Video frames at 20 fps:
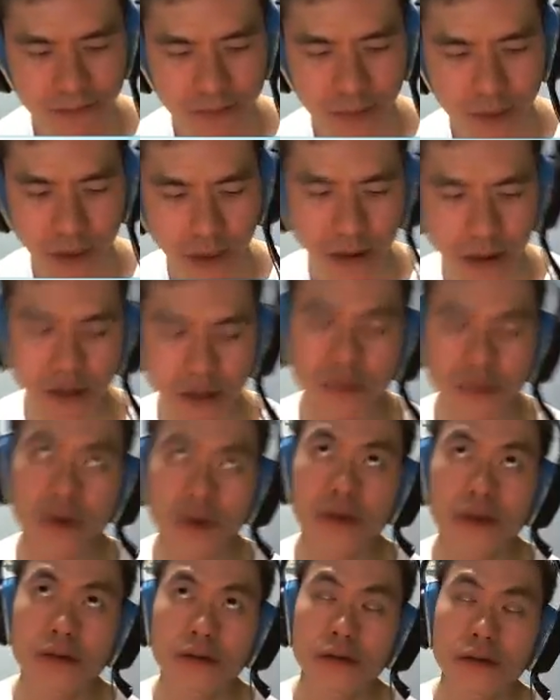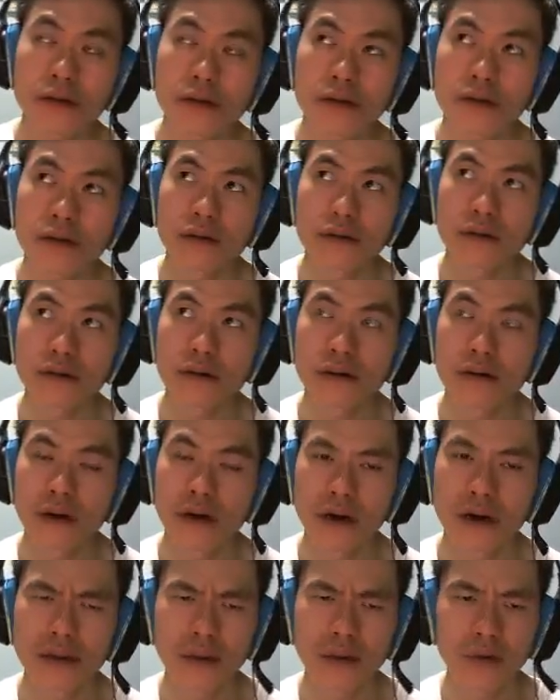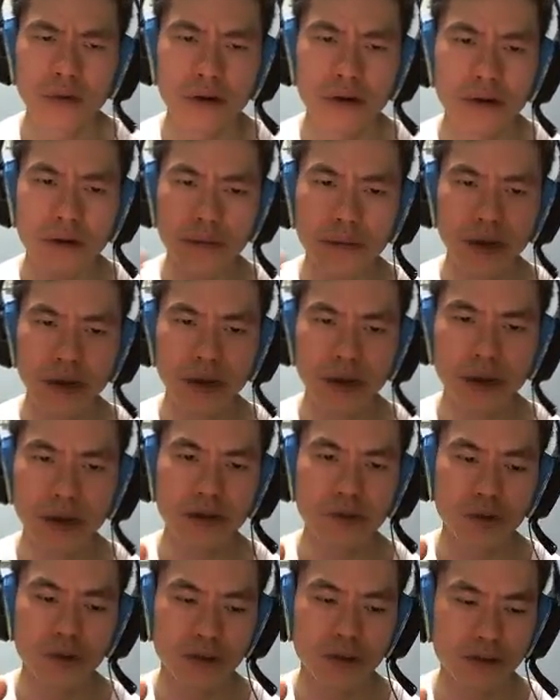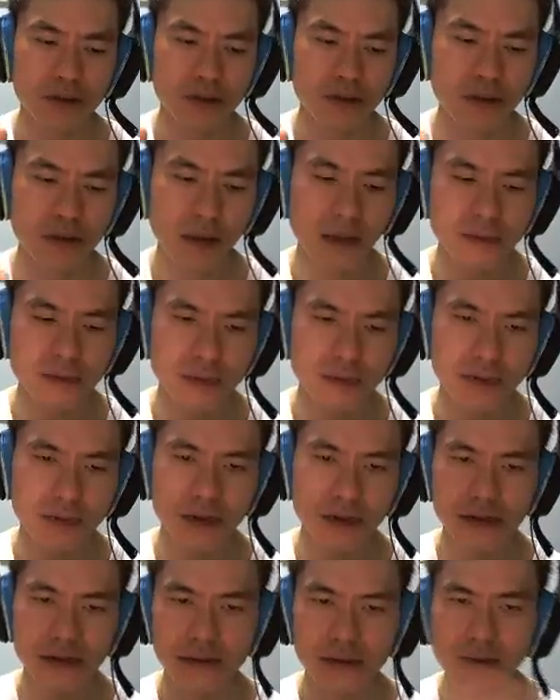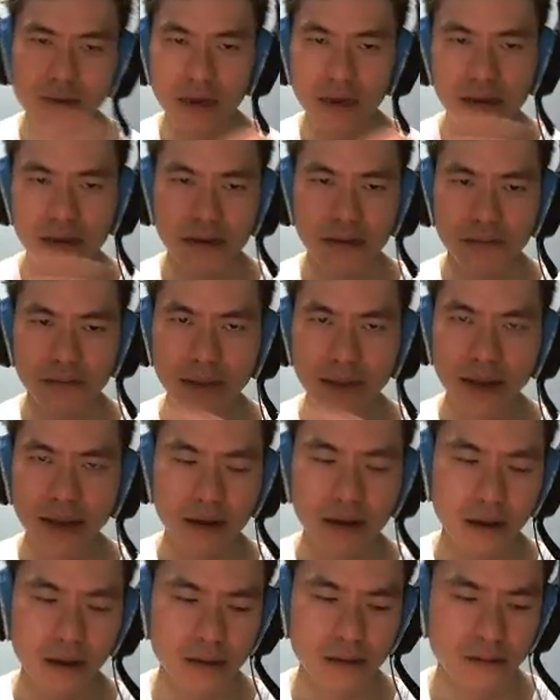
Okay. What? They were comparing with Tang San Zhang, the other black card.